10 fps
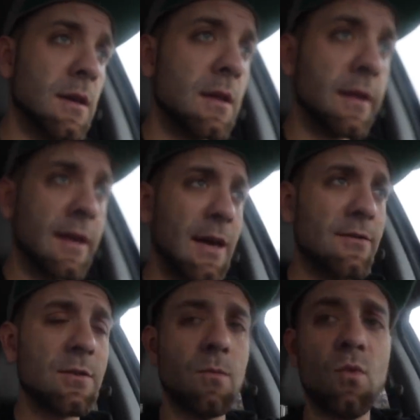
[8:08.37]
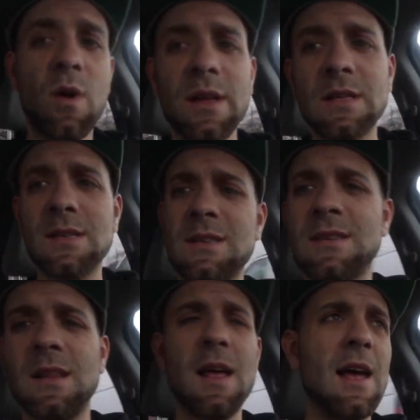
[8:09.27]
I think I have some
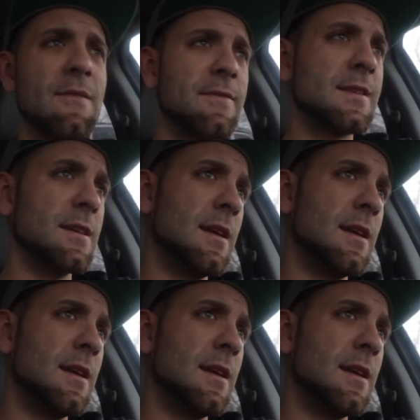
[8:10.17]
whites left